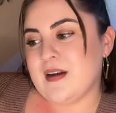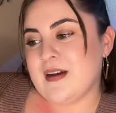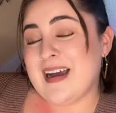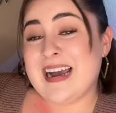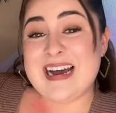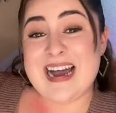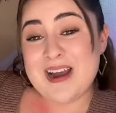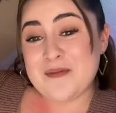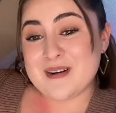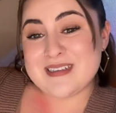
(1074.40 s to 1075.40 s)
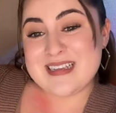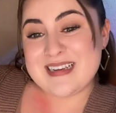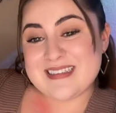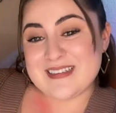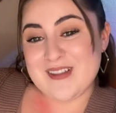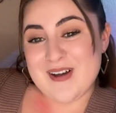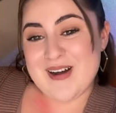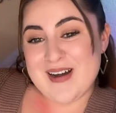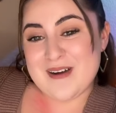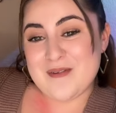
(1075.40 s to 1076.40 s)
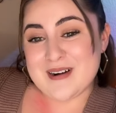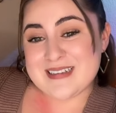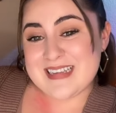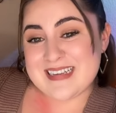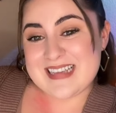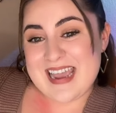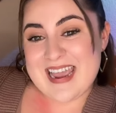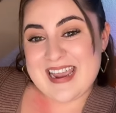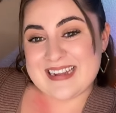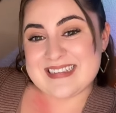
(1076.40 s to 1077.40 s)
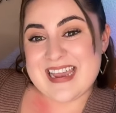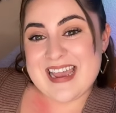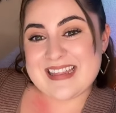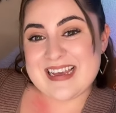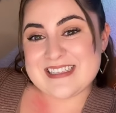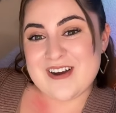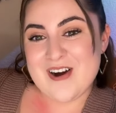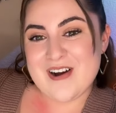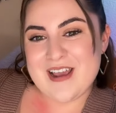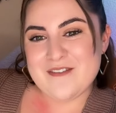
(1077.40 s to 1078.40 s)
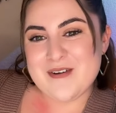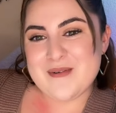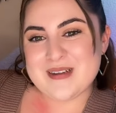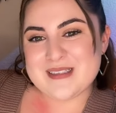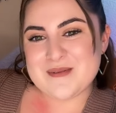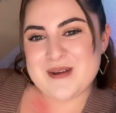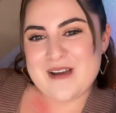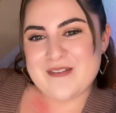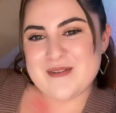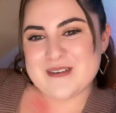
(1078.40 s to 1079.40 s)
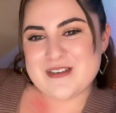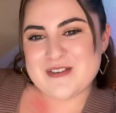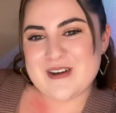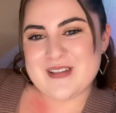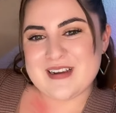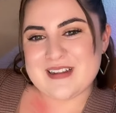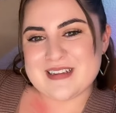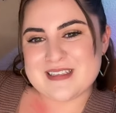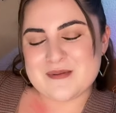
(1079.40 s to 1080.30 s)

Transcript: I want to say it's a law. I want to say it's A. Dang, that's hard. Everyone's struggling on this